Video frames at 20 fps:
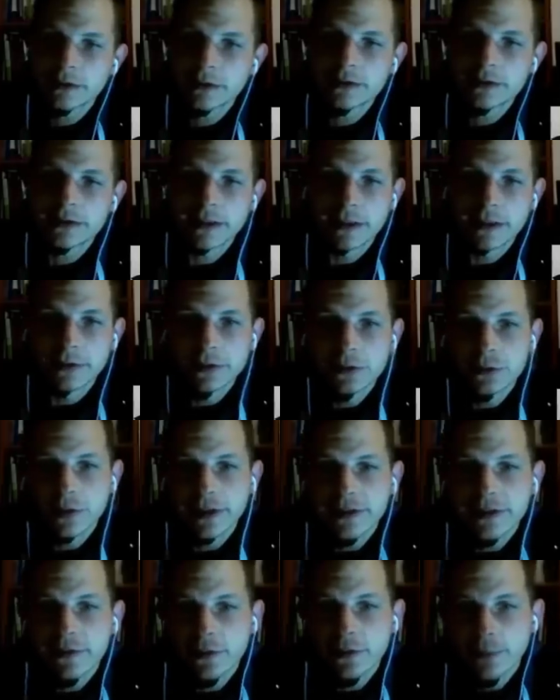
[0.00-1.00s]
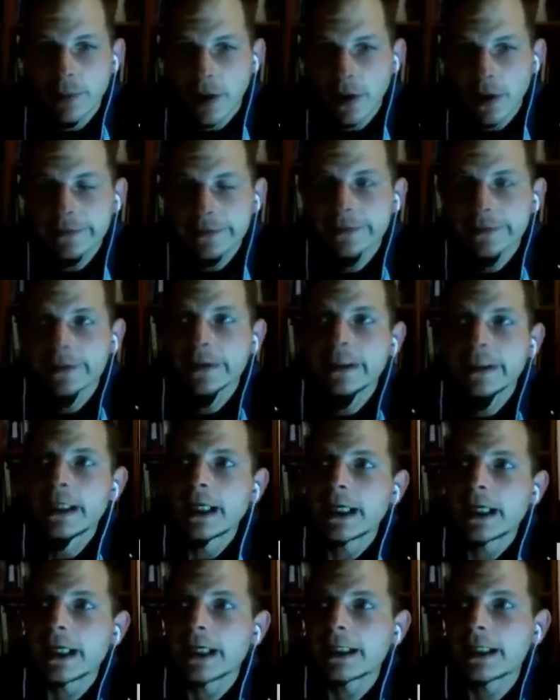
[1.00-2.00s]
the illustrated part,
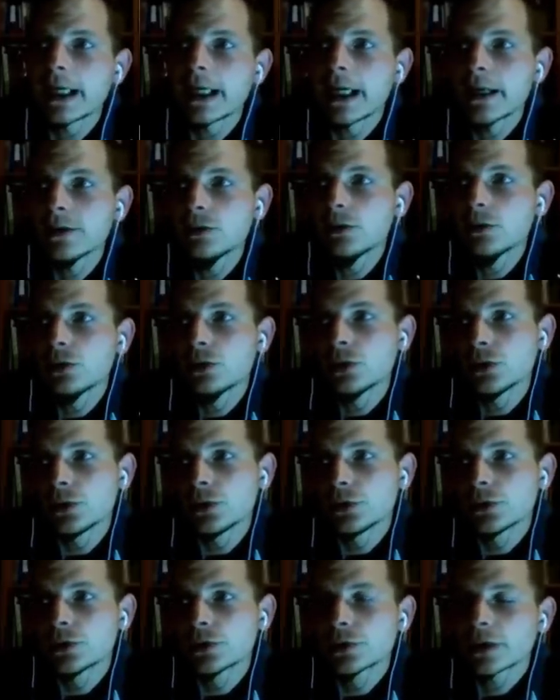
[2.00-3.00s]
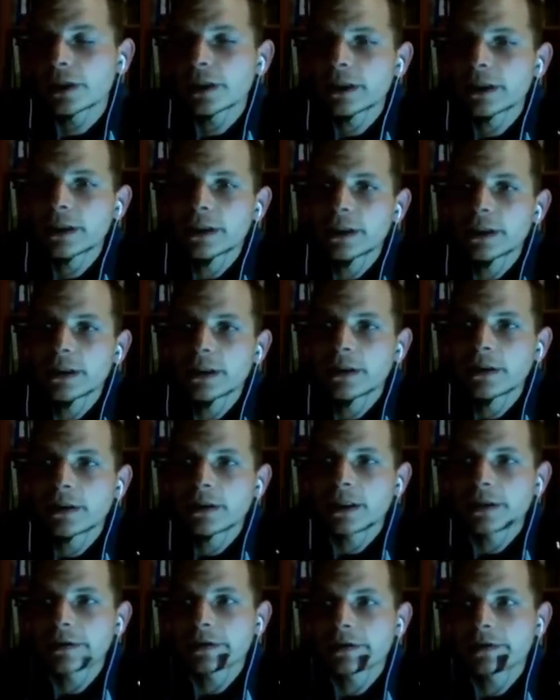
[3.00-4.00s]
and I had to choose.
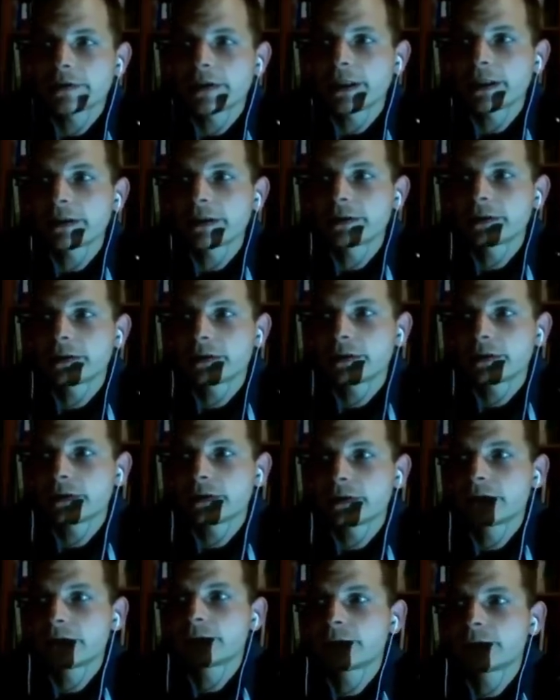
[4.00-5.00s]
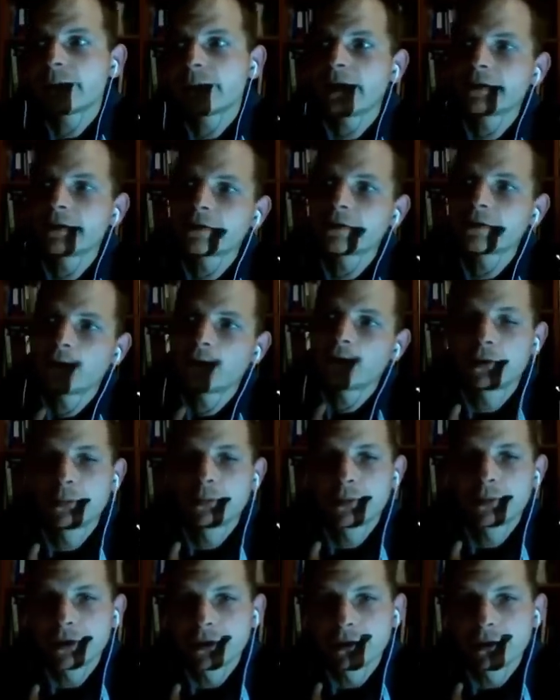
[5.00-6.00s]
As I said, it spans over a
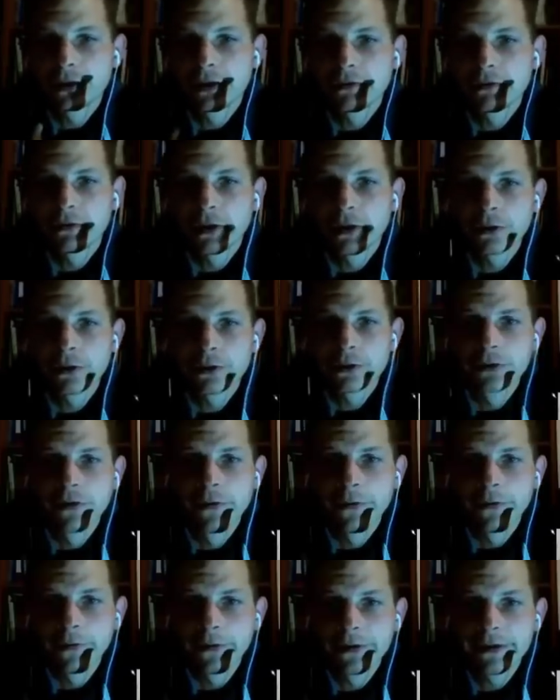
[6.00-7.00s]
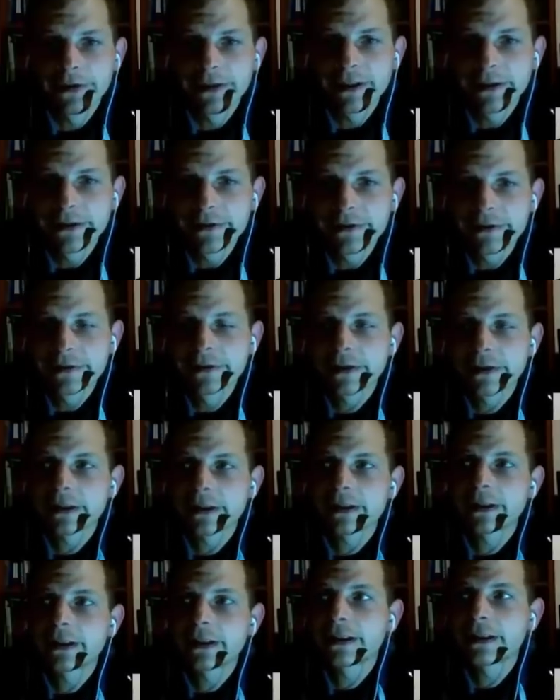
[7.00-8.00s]
period of 130 years.
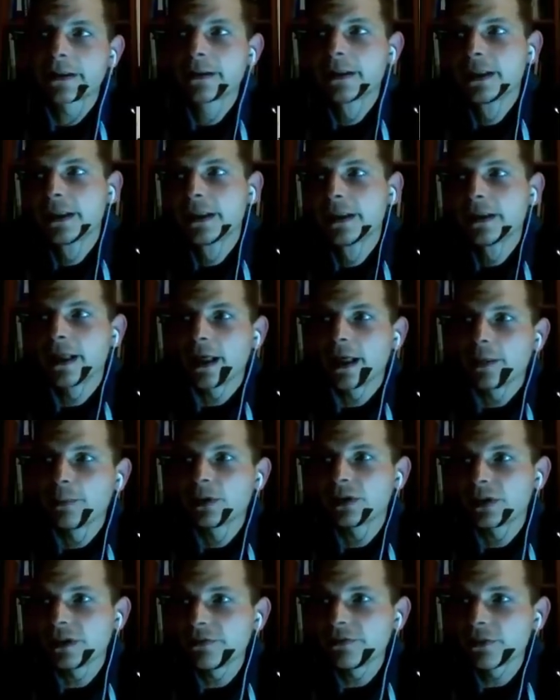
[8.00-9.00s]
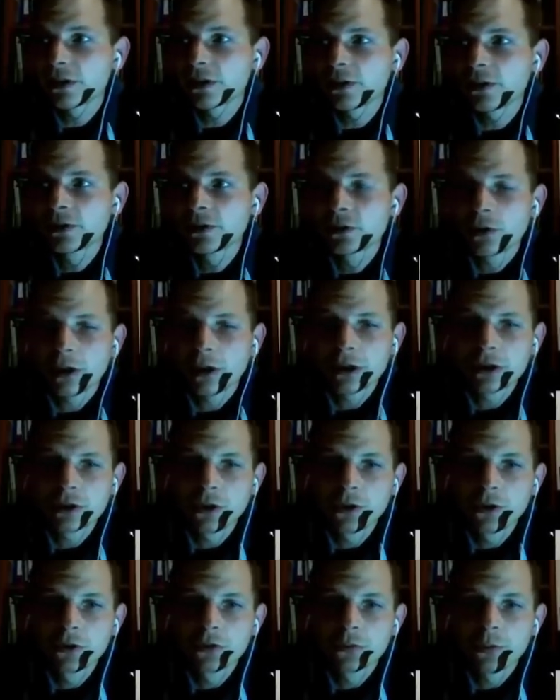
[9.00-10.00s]
A bit difficult, so I
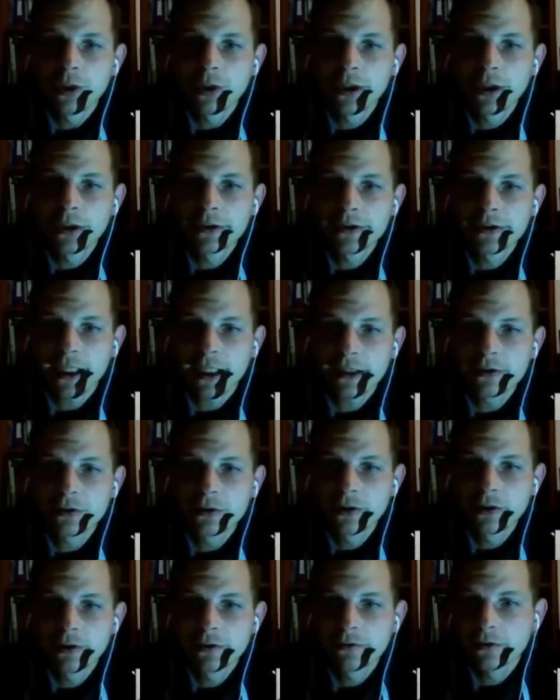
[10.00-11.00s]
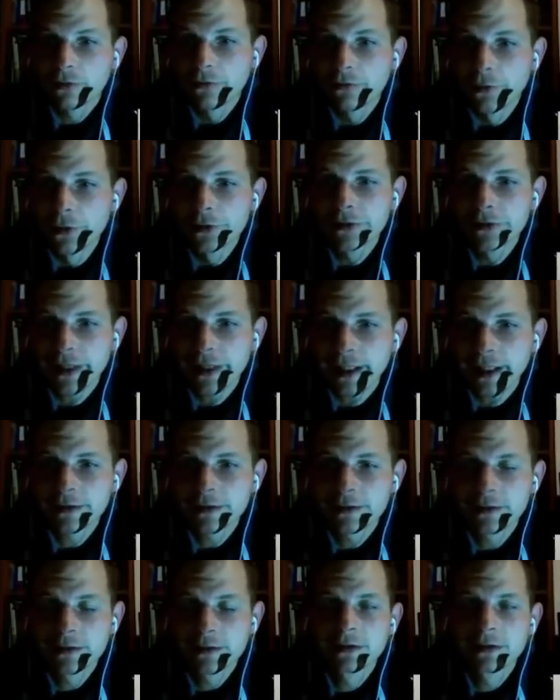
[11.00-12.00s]
chose where the first
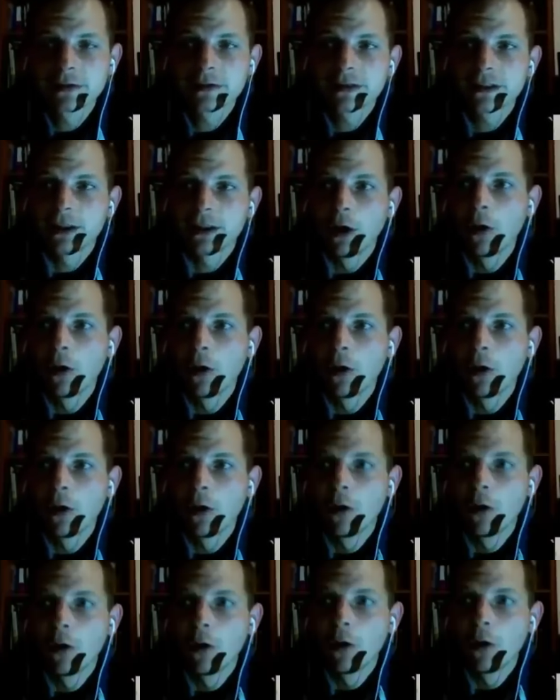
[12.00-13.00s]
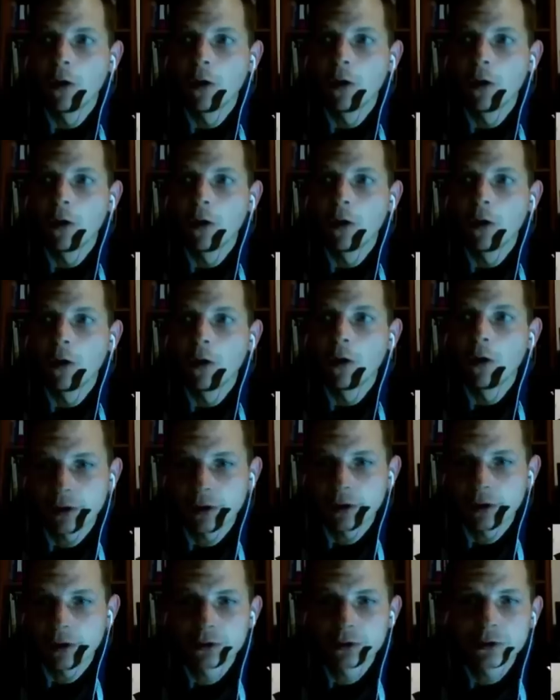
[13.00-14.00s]
text, the authoritative texts were
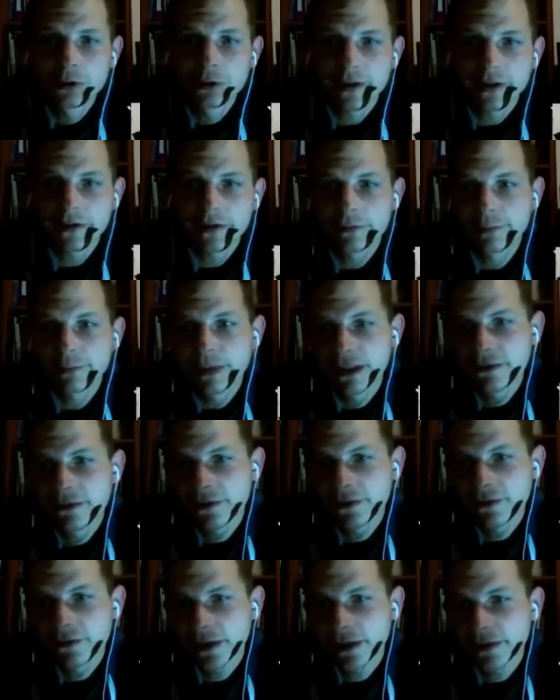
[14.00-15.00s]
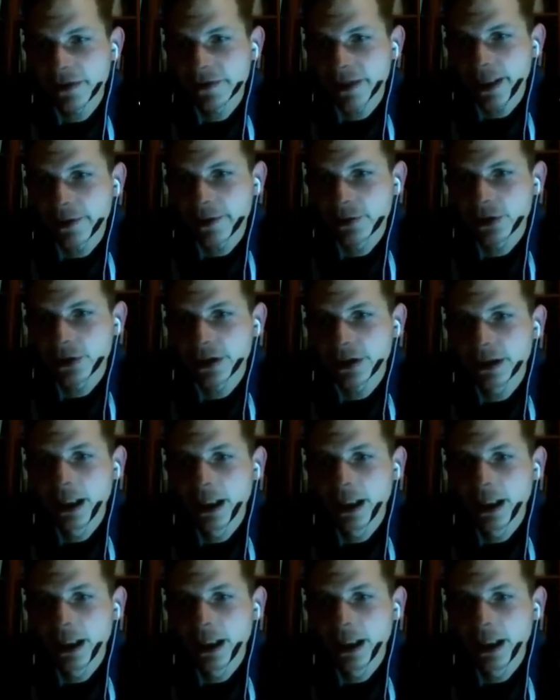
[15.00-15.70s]
produced. That's mid-15th century,